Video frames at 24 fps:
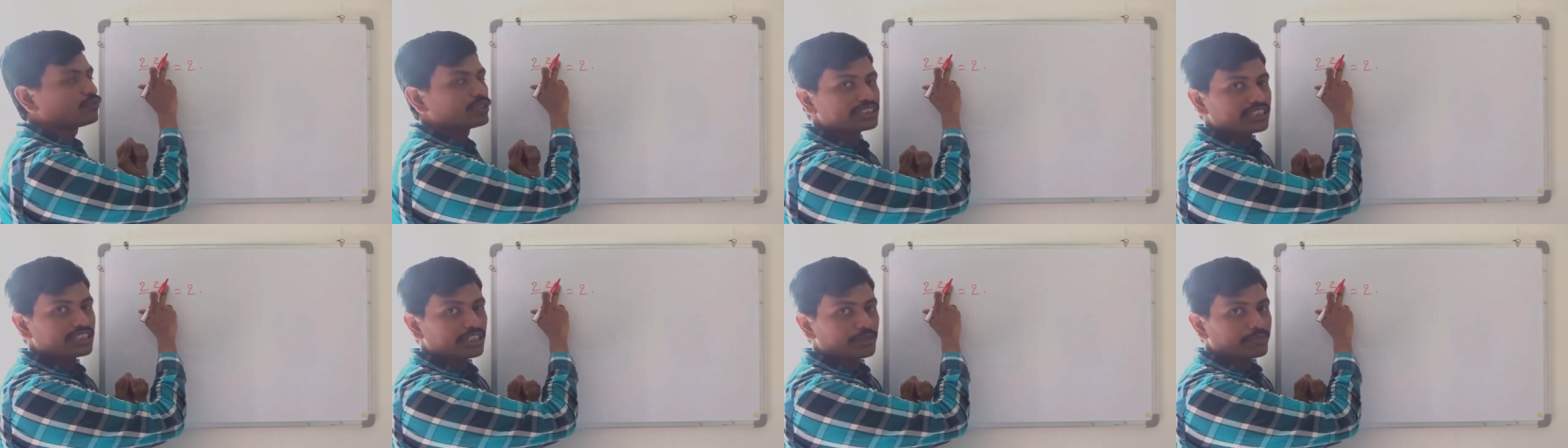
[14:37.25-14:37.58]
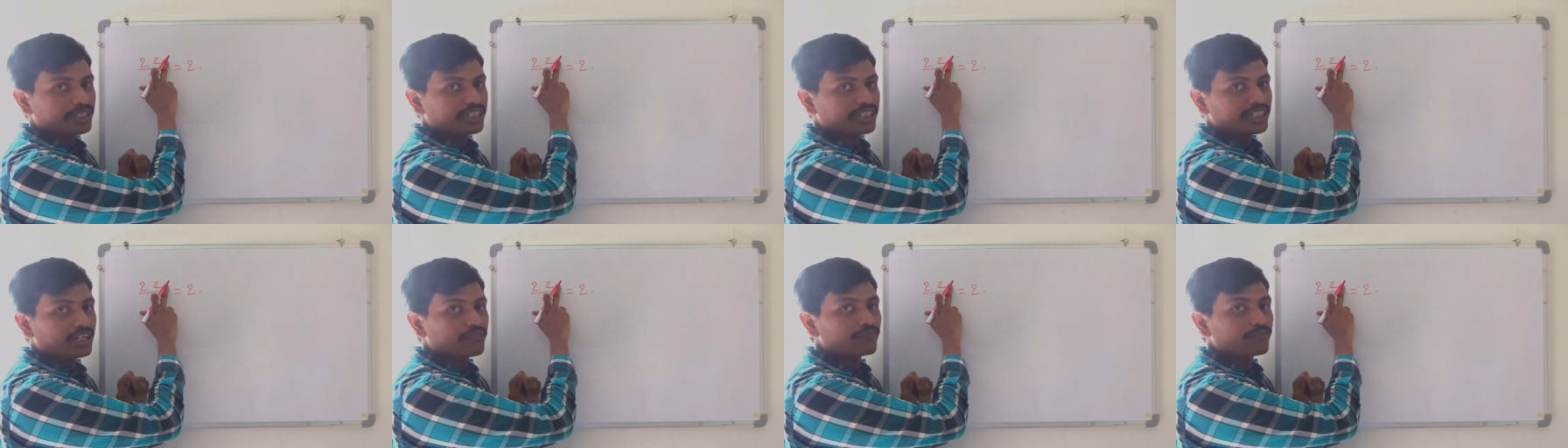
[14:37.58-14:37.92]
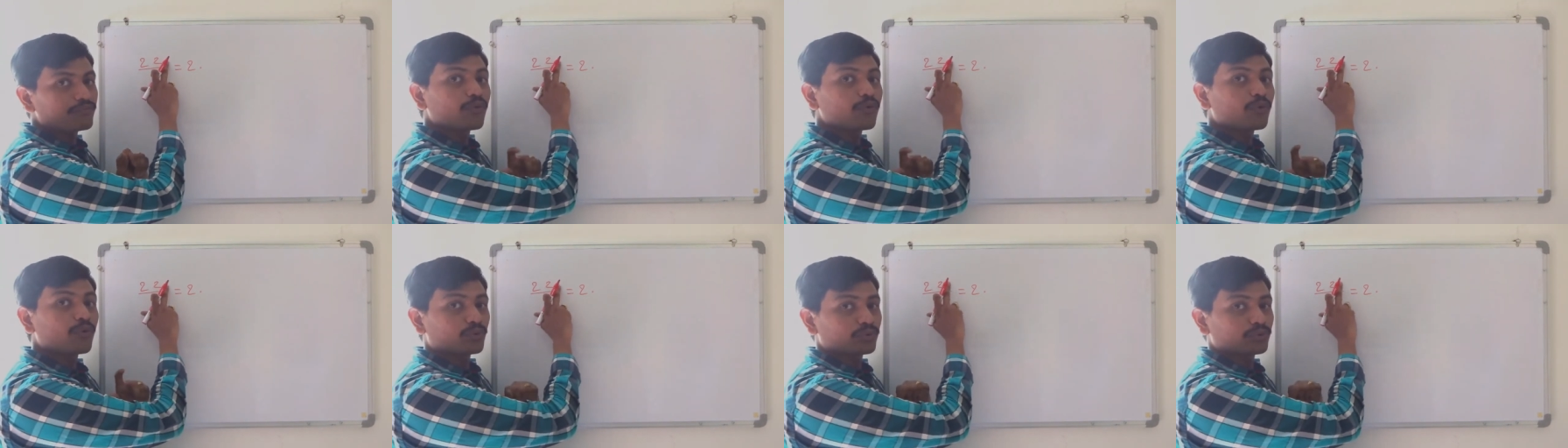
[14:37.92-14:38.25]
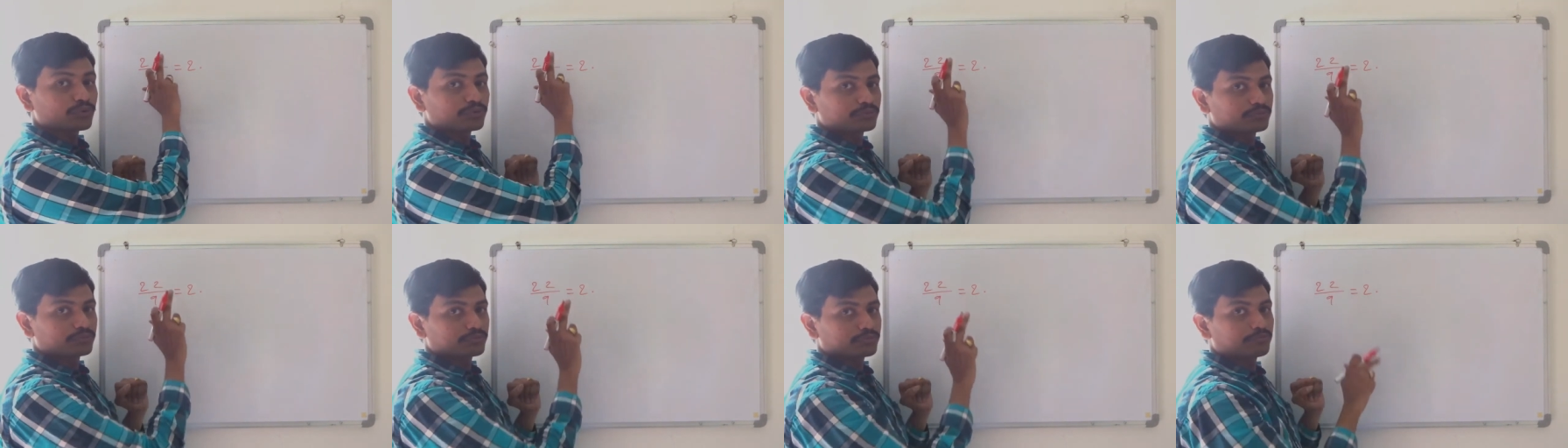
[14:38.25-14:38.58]
What's the remainder? 4.
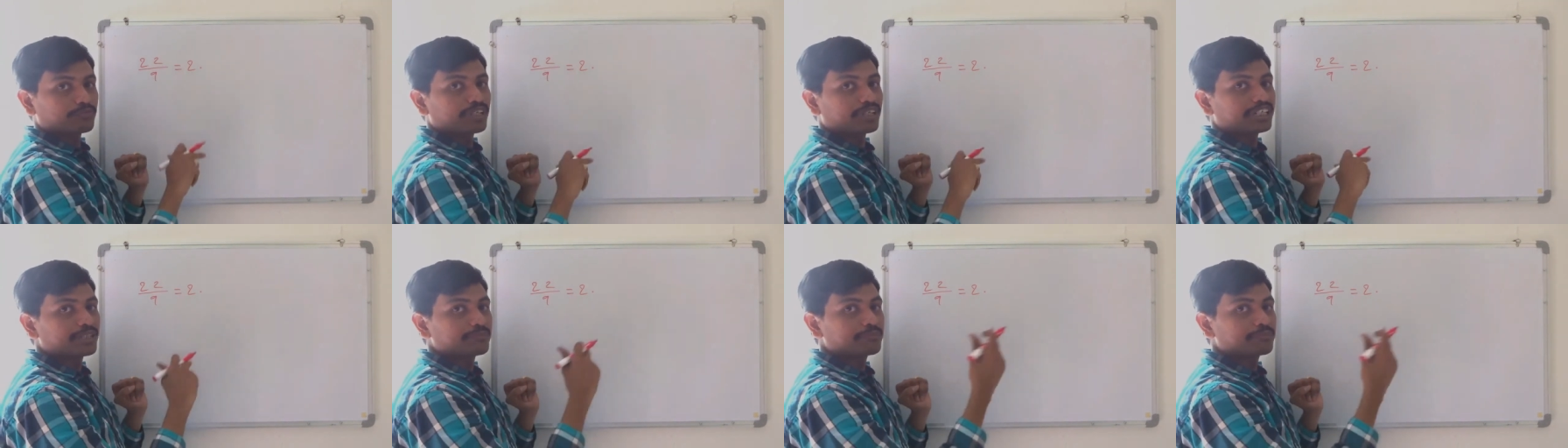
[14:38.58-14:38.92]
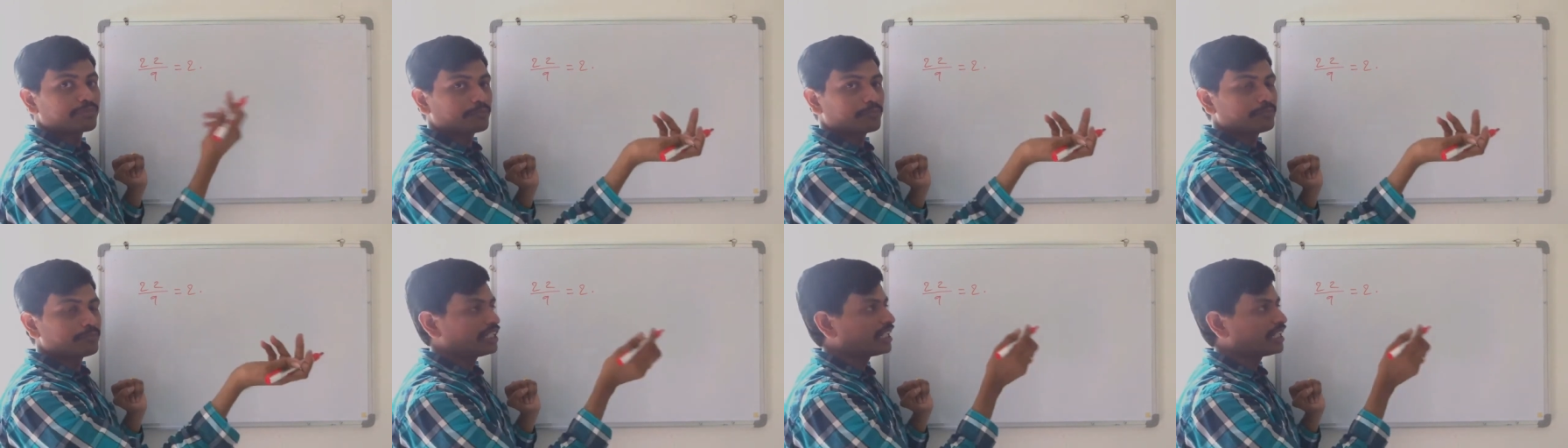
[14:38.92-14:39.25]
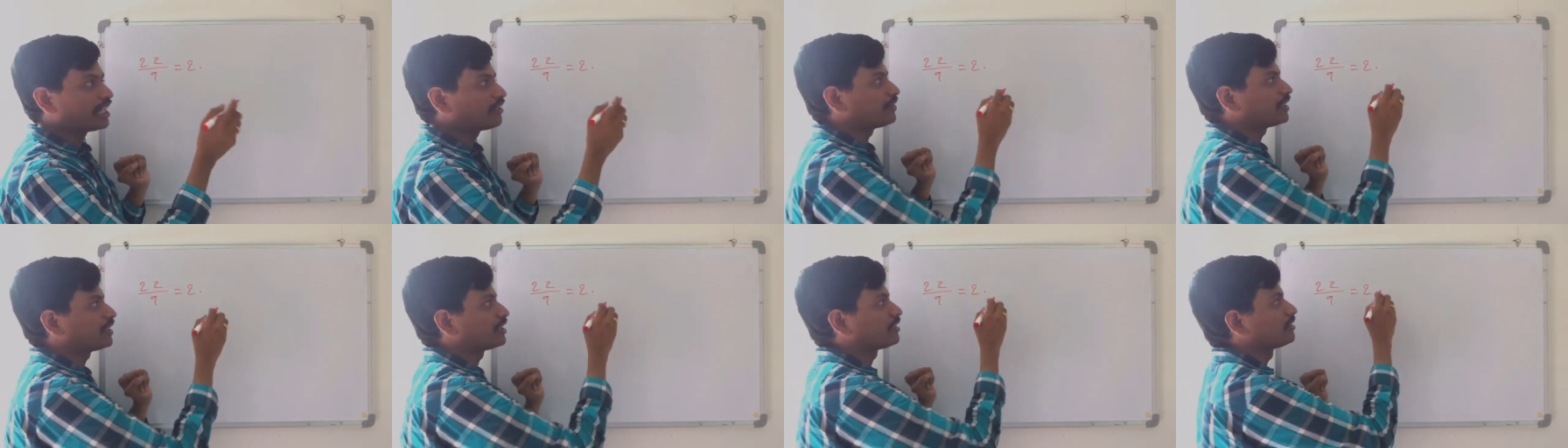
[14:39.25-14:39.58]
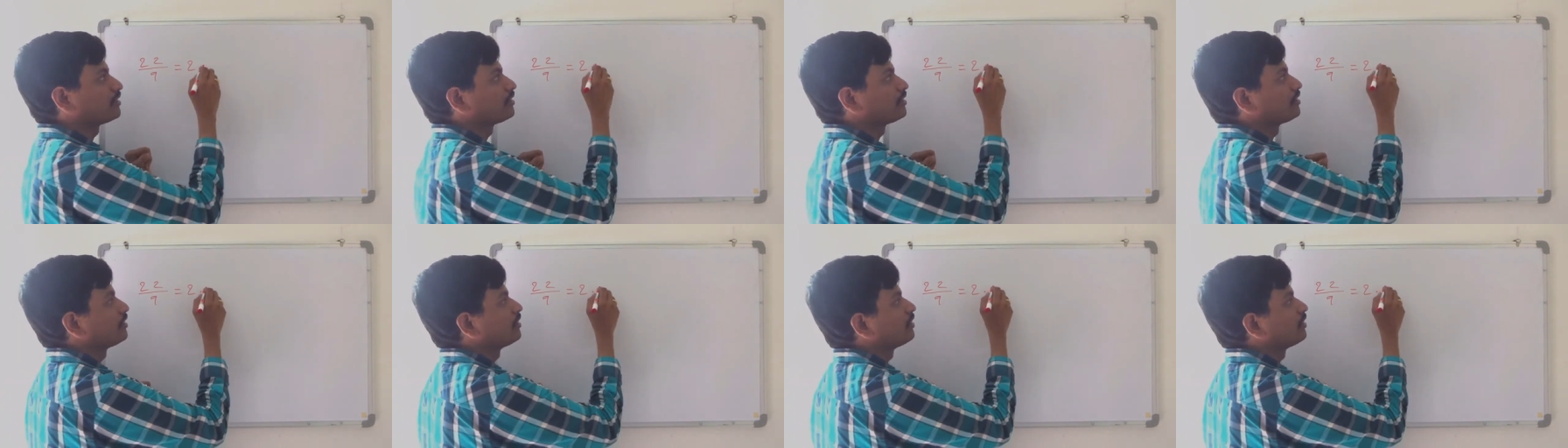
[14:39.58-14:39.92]
Multiply by 11.